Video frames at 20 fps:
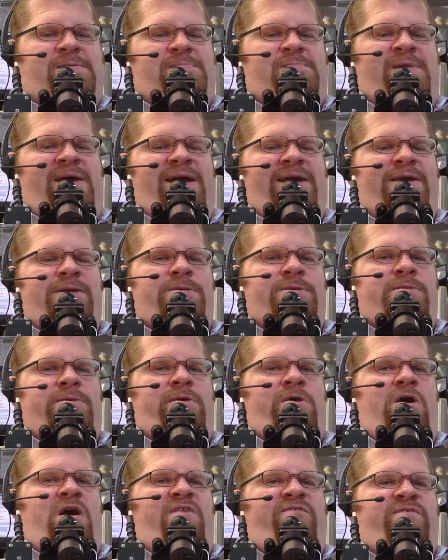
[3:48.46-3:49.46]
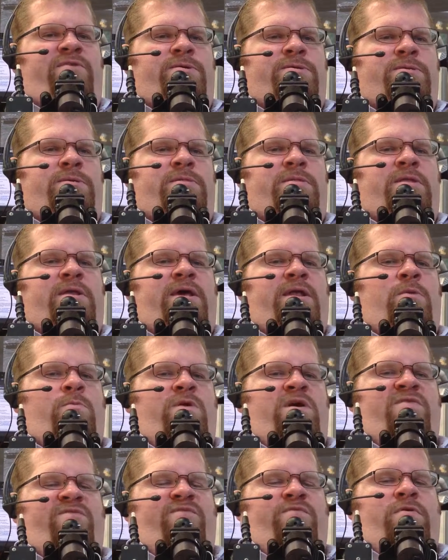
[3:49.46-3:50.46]
back into the office, and then I had to
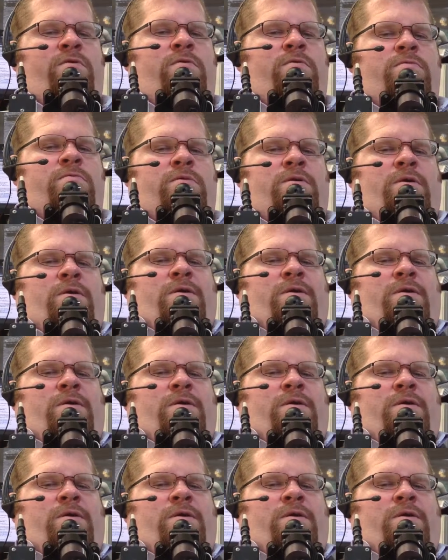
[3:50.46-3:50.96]
wait for